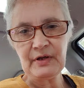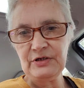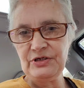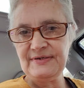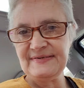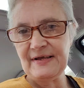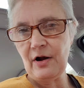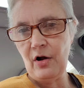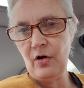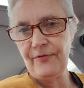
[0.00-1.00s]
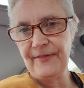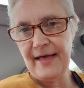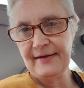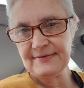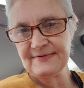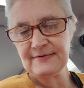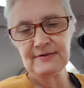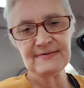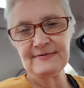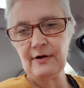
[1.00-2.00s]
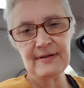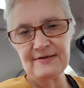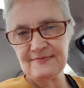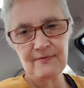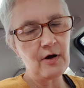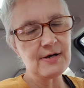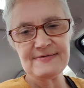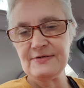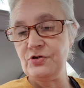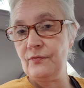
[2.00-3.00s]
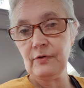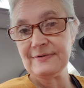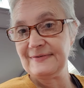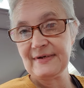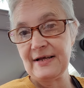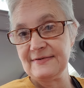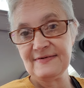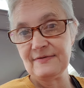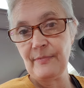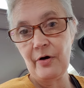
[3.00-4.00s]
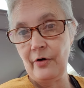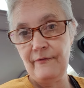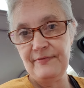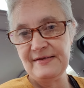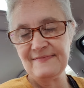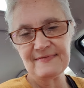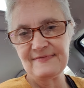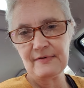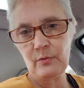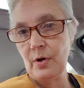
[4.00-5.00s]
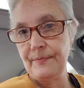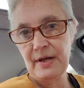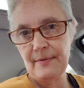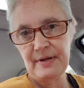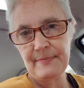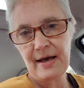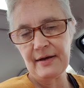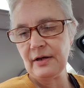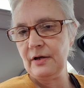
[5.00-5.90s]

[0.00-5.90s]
And she said, oh, thanks. And I said, oh, that's right. I said, you've lost a customer over this. I said, I won't be coming back.